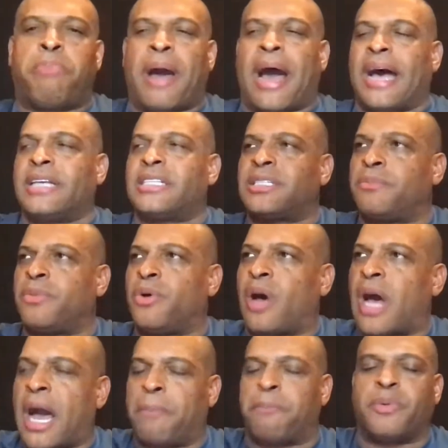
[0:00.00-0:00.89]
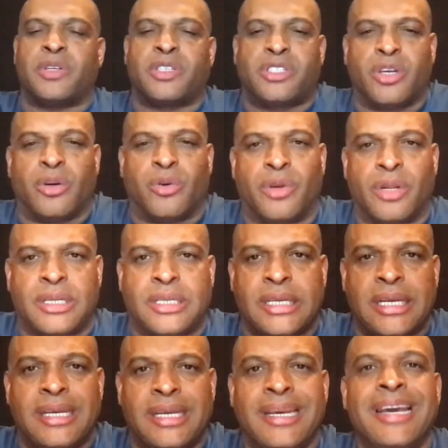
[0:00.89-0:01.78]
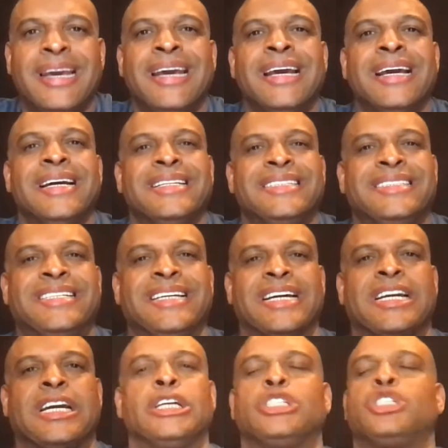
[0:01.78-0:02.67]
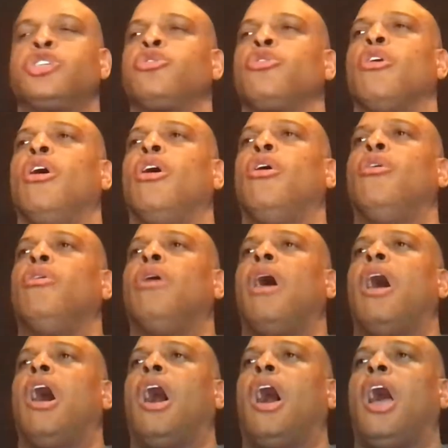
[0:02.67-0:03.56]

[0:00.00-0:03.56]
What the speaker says: possible opportunity to control